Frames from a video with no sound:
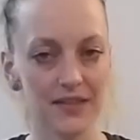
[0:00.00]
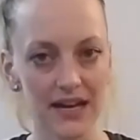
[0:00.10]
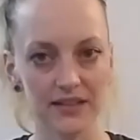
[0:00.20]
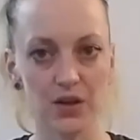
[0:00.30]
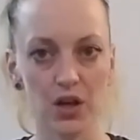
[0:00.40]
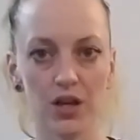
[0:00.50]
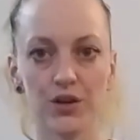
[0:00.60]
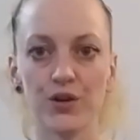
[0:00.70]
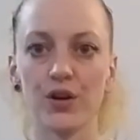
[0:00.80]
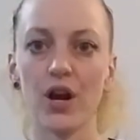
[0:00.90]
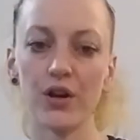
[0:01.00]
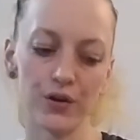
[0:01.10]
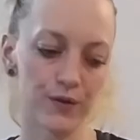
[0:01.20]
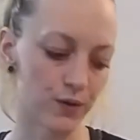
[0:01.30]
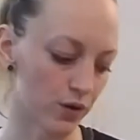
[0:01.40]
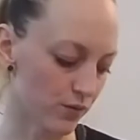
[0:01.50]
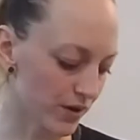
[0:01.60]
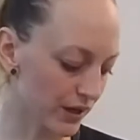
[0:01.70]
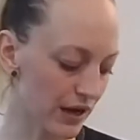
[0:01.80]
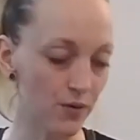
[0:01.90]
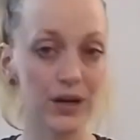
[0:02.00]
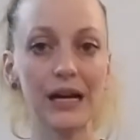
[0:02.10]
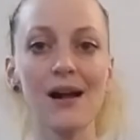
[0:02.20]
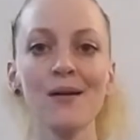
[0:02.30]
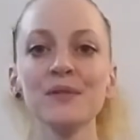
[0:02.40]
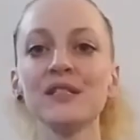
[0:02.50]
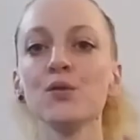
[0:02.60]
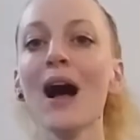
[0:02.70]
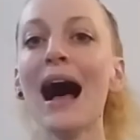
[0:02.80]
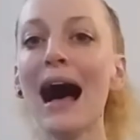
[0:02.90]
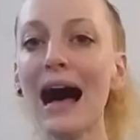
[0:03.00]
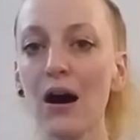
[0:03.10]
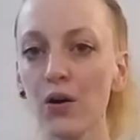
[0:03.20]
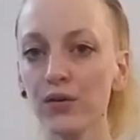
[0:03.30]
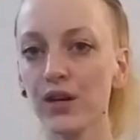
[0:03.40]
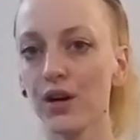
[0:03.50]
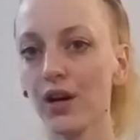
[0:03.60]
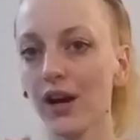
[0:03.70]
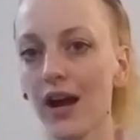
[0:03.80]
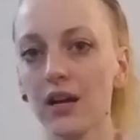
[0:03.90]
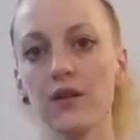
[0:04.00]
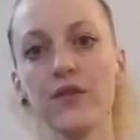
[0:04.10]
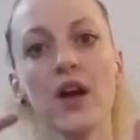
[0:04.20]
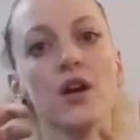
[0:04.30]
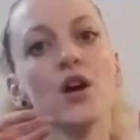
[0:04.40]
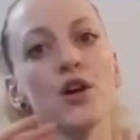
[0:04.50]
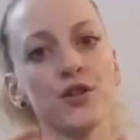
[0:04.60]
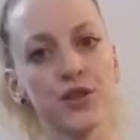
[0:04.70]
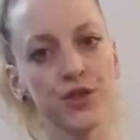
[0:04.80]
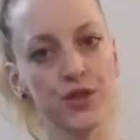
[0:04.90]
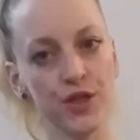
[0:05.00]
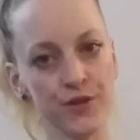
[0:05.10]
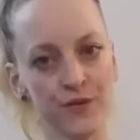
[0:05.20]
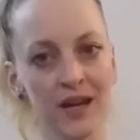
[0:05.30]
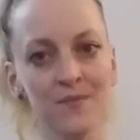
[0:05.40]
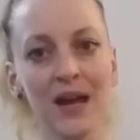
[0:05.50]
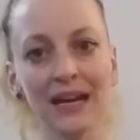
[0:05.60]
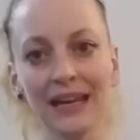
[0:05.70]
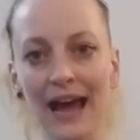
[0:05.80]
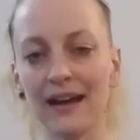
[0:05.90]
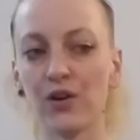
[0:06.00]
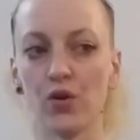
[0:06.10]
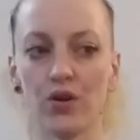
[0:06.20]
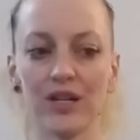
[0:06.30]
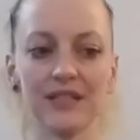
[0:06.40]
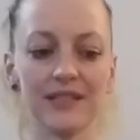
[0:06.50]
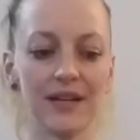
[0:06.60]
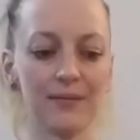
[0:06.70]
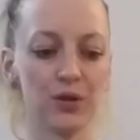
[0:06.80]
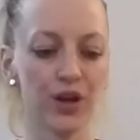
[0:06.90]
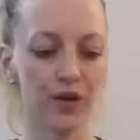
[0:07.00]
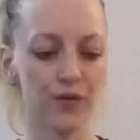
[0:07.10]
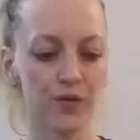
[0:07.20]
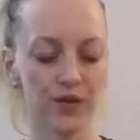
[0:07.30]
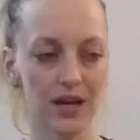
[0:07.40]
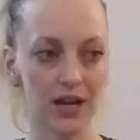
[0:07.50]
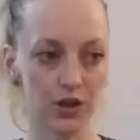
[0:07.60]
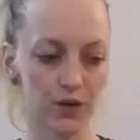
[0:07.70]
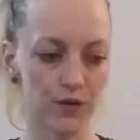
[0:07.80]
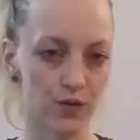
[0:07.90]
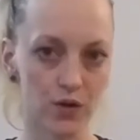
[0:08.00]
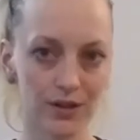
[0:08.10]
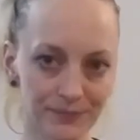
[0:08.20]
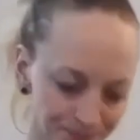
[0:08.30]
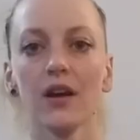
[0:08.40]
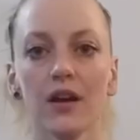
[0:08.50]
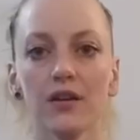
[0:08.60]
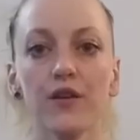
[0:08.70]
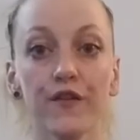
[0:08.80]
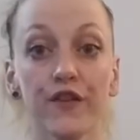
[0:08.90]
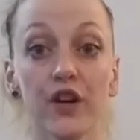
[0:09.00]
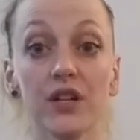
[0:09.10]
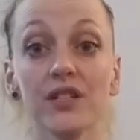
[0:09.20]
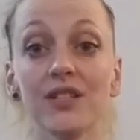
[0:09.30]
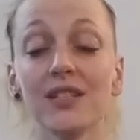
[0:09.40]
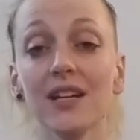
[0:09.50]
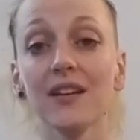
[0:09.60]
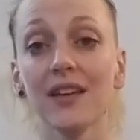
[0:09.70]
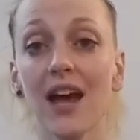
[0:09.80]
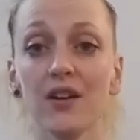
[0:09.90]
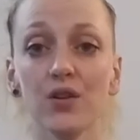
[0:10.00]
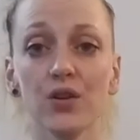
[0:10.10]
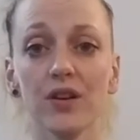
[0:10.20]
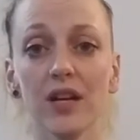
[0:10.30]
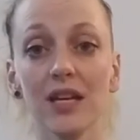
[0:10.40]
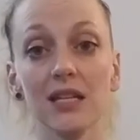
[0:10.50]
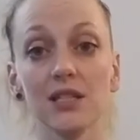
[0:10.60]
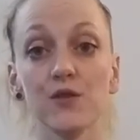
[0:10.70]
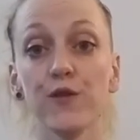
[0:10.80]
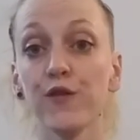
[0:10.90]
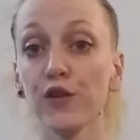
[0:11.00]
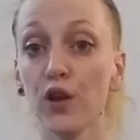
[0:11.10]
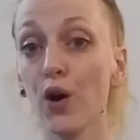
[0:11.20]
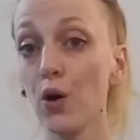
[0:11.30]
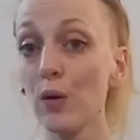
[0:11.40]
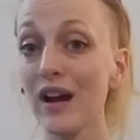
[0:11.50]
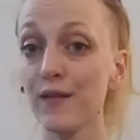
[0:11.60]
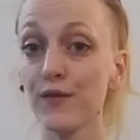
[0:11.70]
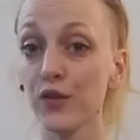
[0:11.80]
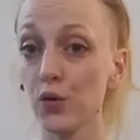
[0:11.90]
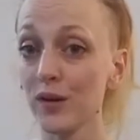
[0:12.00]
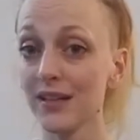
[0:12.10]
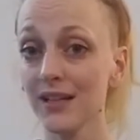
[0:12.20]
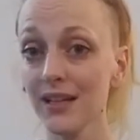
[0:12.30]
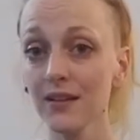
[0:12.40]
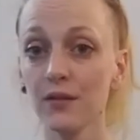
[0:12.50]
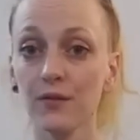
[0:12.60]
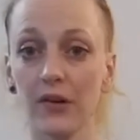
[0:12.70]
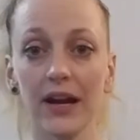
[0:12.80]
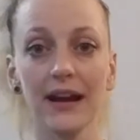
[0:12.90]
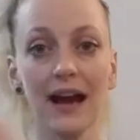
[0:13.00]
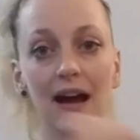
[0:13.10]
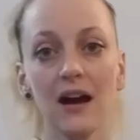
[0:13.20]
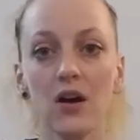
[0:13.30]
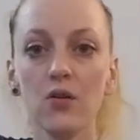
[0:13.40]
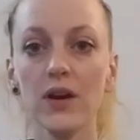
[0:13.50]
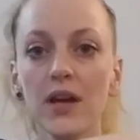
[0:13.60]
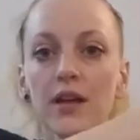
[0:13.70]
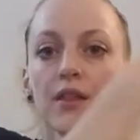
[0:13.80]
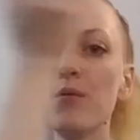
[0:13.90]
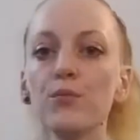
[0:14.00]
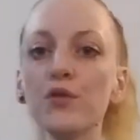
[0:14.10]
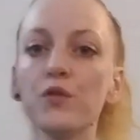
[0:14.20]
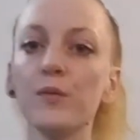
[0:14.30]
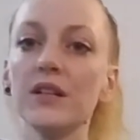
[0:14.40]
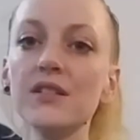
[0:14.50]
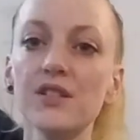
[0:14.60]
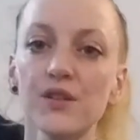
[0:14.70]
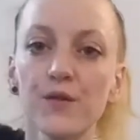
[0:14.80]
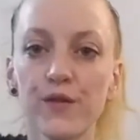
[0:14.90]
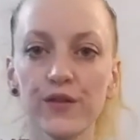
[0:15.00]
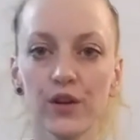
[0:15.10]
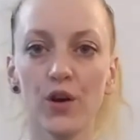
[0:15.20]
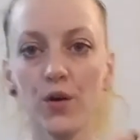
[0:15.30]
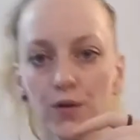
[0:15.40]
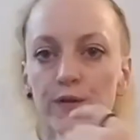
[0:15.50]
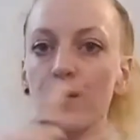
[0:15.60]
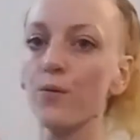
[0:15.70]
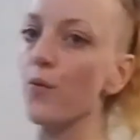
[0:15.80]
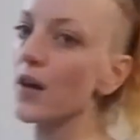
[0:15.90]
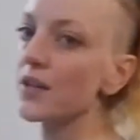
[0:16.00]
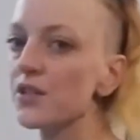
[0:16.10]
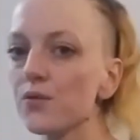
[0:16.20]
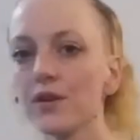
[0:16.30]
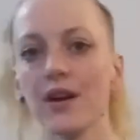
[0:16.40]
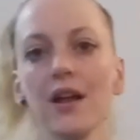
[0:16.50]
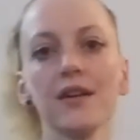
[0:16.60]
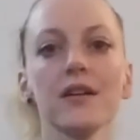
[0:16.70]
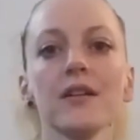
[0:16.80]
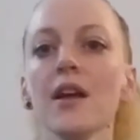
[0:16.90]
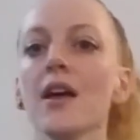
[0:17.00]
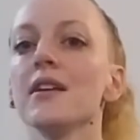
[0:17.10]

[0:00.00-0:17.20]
That's all under floor work. Now when it comes to how, there are kind of three main categories that I look for. The first category is flow and fluidity, right? How the movements flow from one to another.